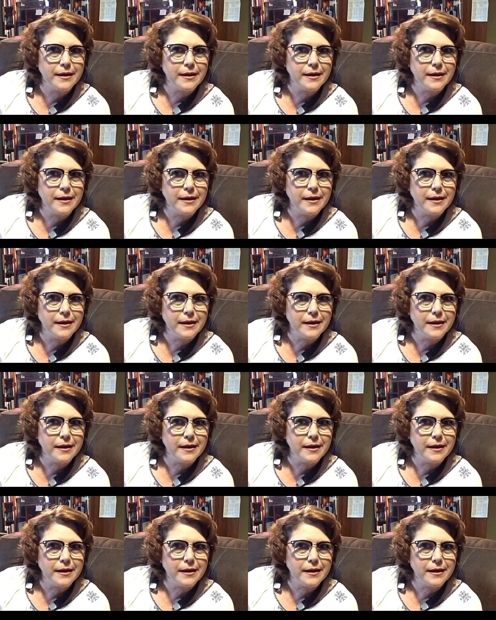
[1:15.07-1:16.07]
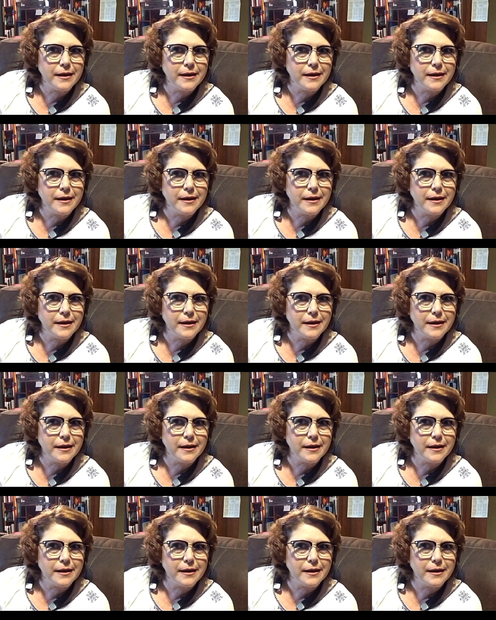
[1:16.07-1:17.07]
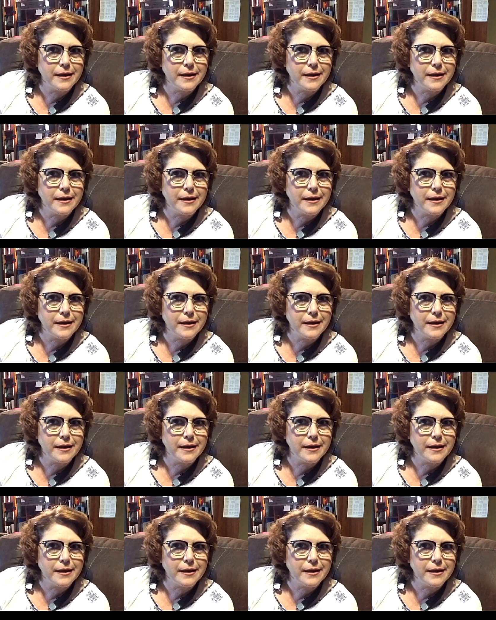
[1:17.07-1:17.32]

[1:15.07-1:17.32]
No one is speaking in this clip.